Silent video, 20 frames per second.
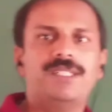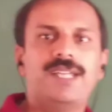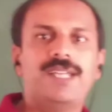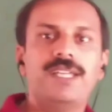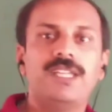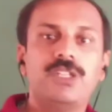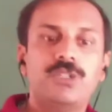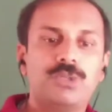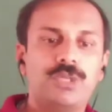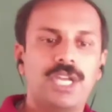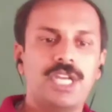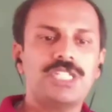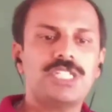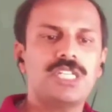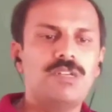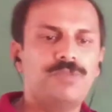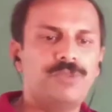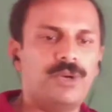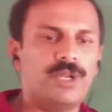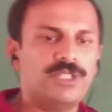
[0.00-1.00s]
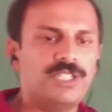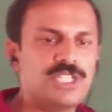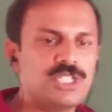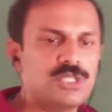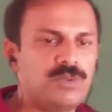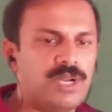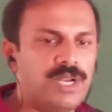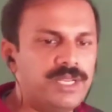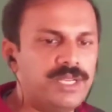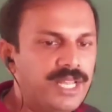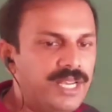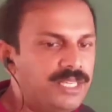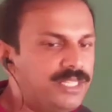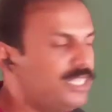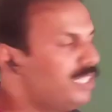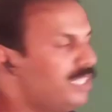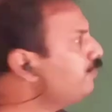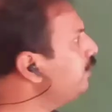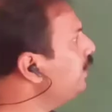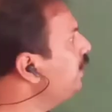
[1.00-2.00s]
the equation for this one, the
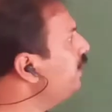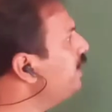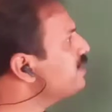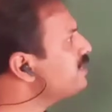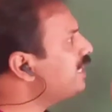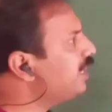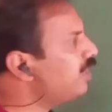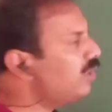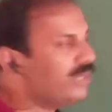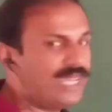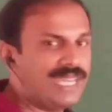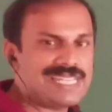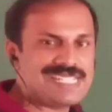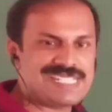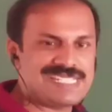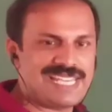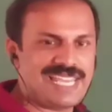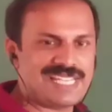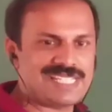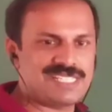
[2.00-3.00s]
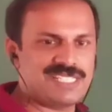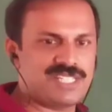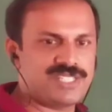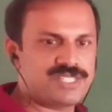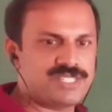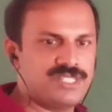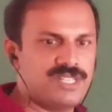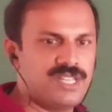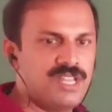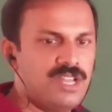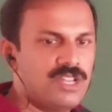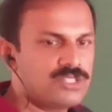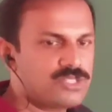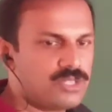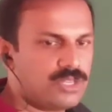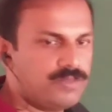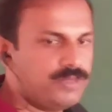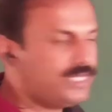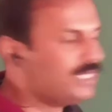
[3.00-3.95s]
electric field is along x-axis. So we